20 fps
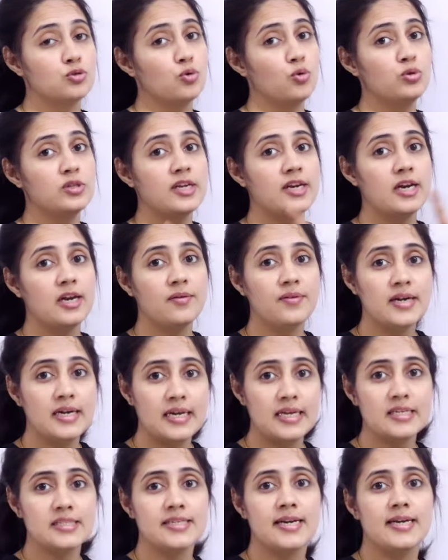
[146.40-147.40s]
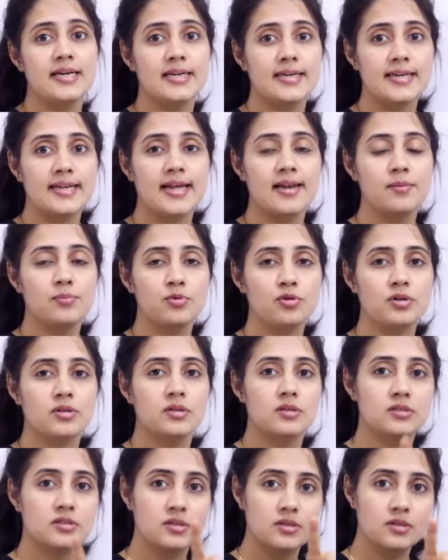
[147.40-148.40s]
So the relevant links and detail I will put
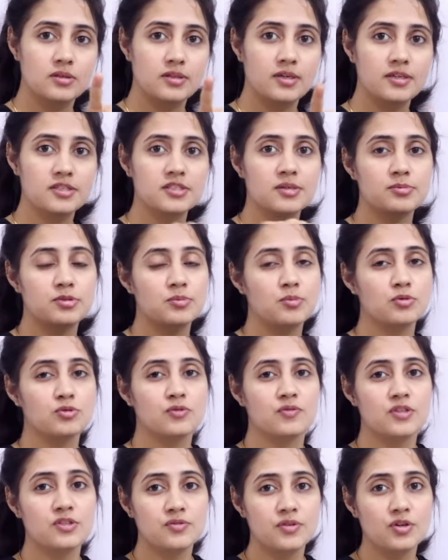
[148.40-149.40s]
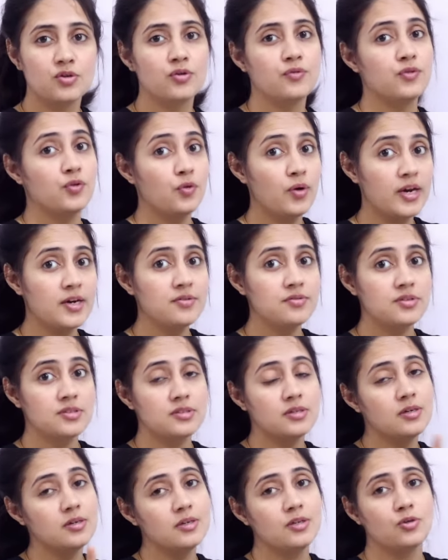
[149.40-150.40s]
in the description box of this video. If you are
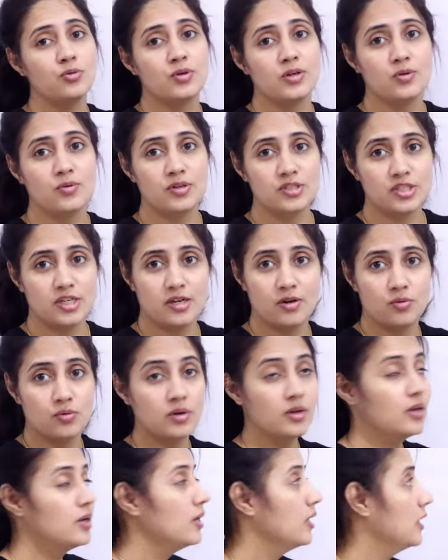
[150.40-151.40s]
interested, you can go and check out.